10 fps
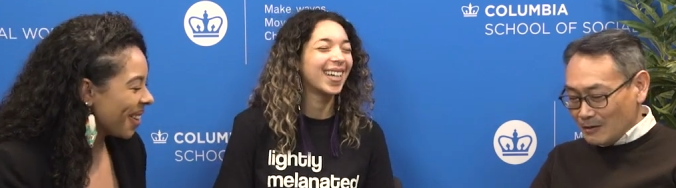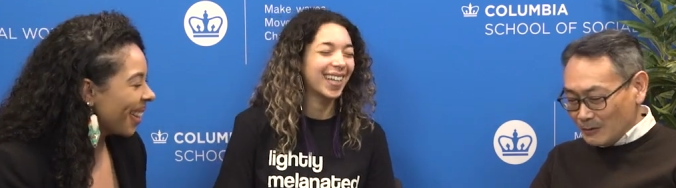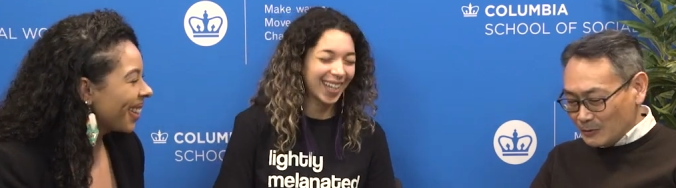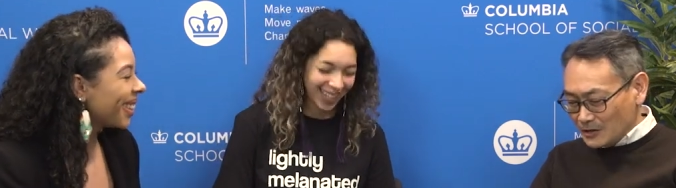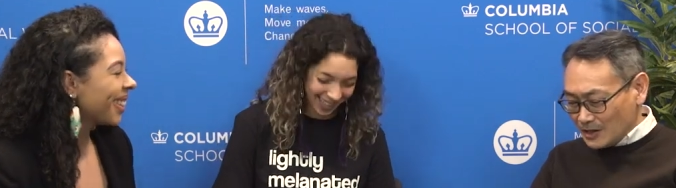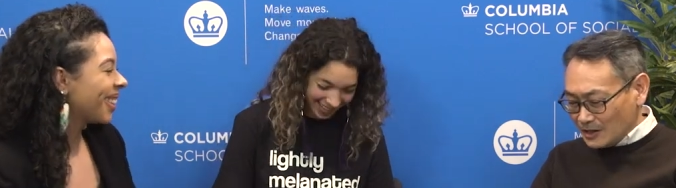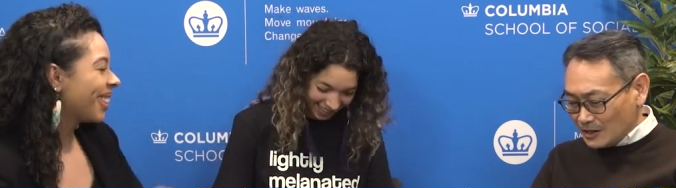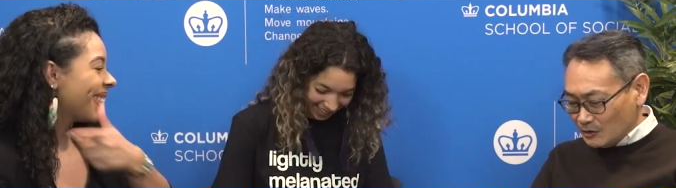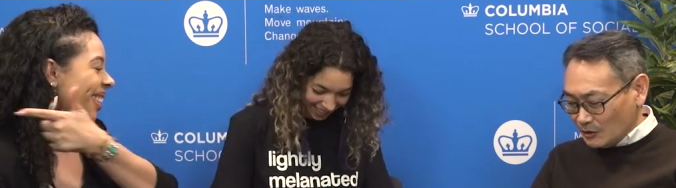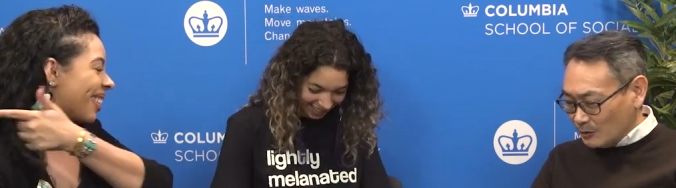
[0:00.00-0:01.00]
Speaker 1: right. on, which I
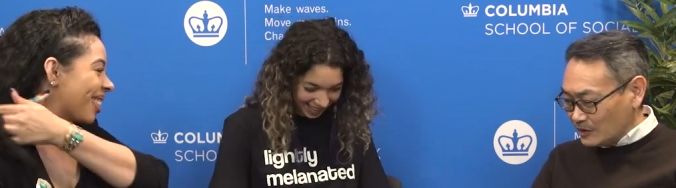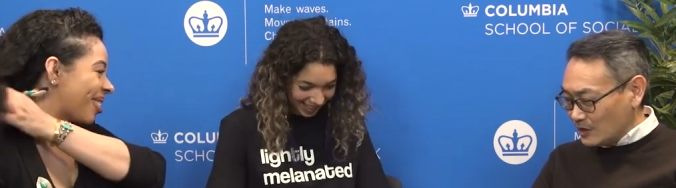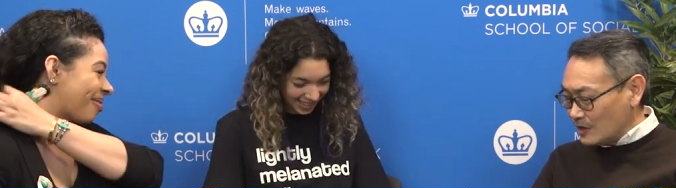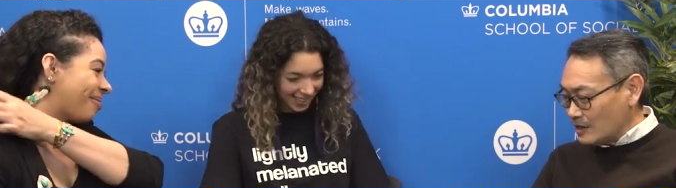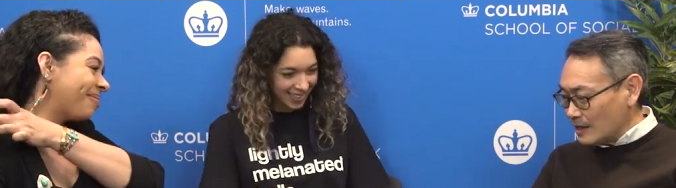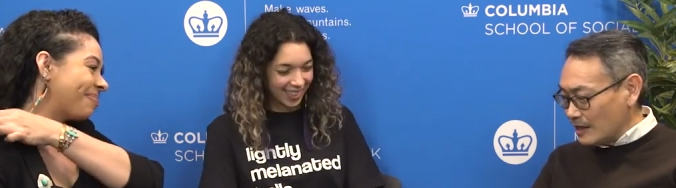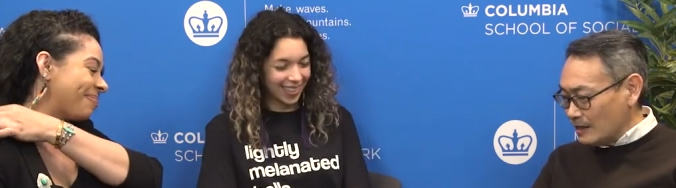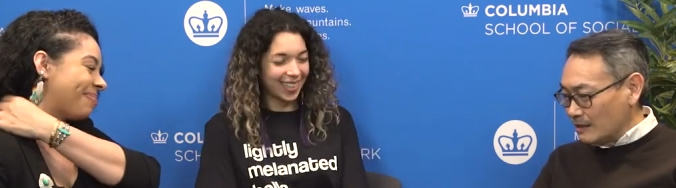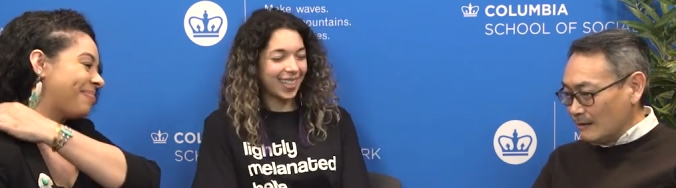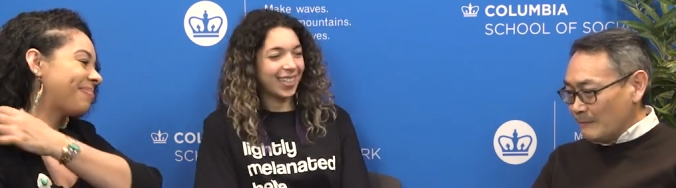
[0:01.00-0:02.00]
think is so exciting
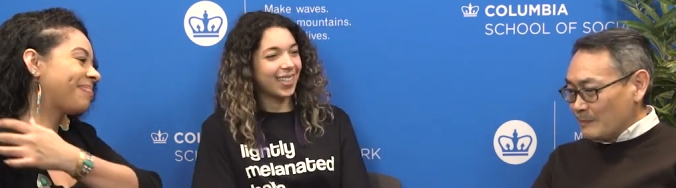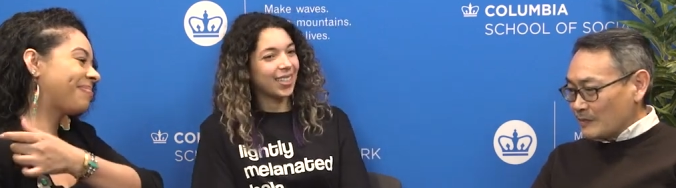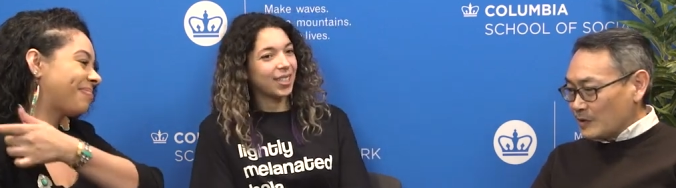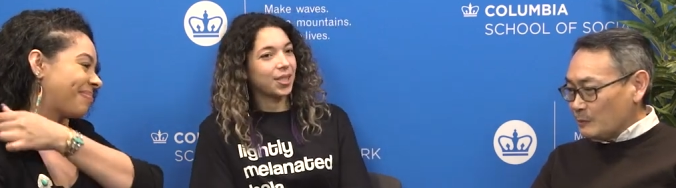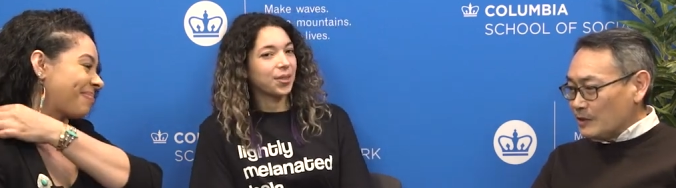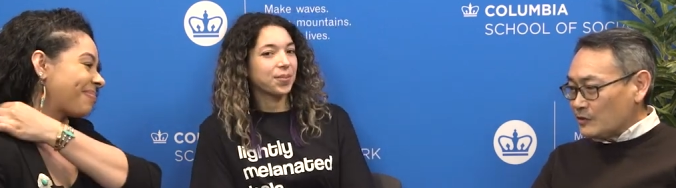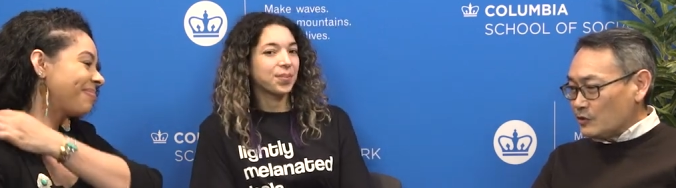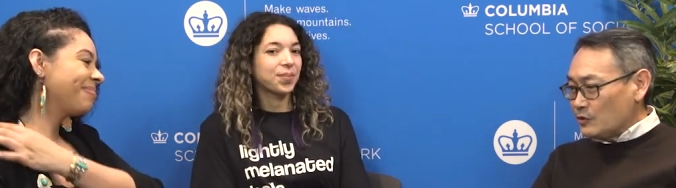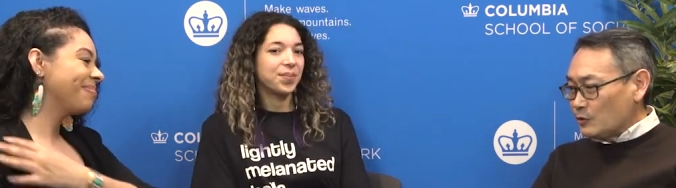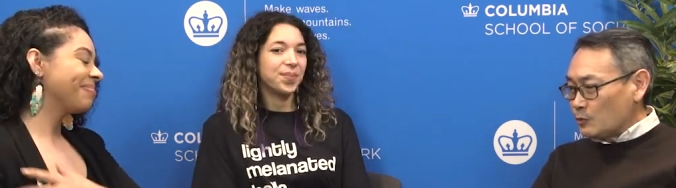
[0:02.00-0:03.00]
and speaks
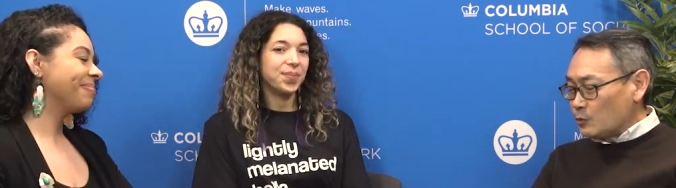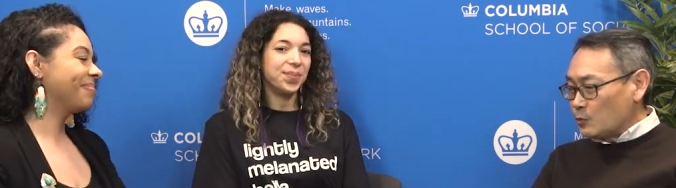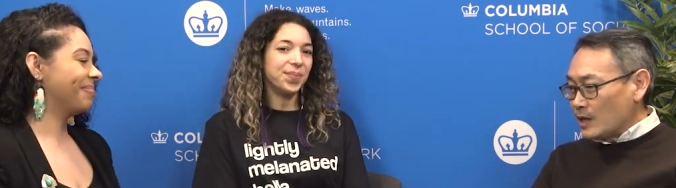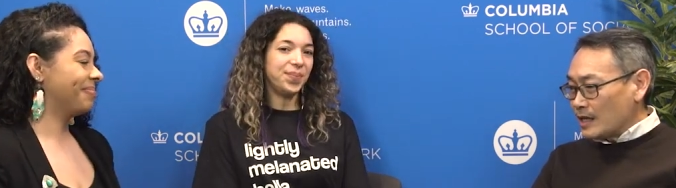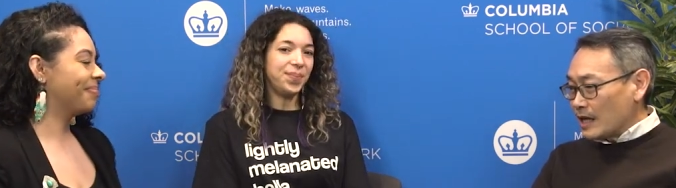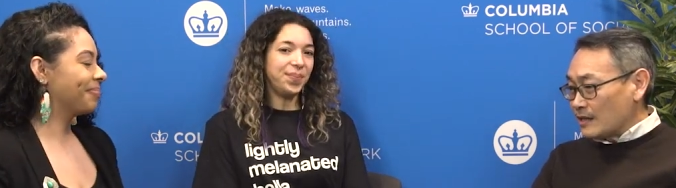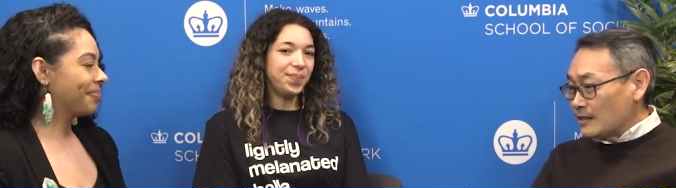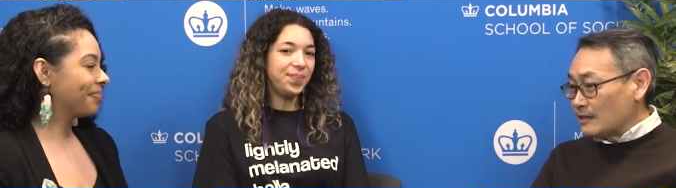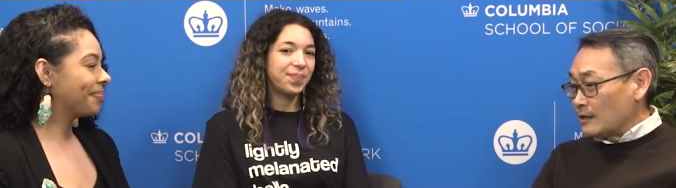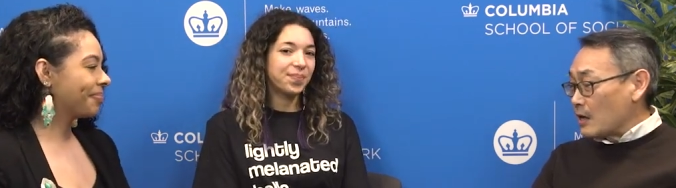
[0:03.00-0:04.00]
to what I
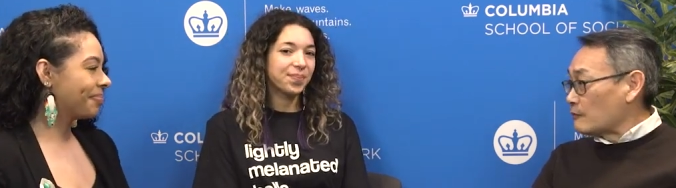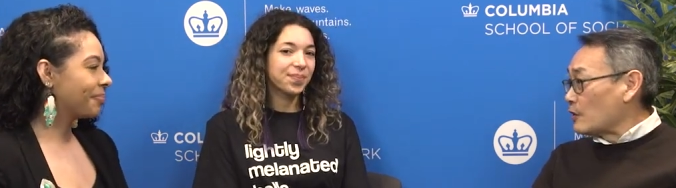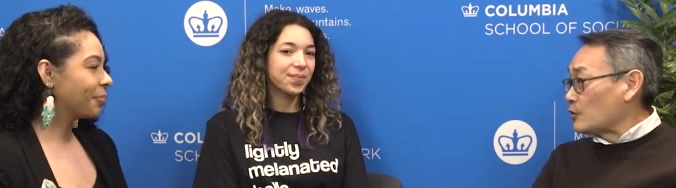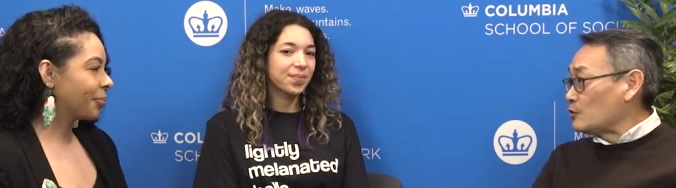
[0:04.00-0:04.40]
think a lot of our